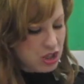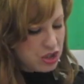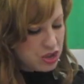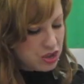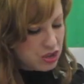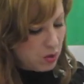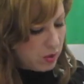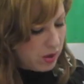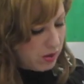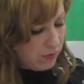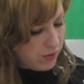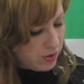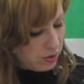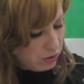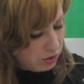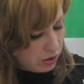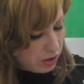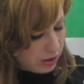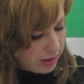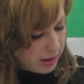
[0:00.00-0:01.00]
So if you
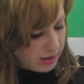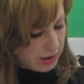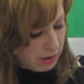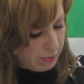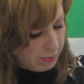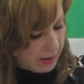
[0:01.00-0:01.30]
look at the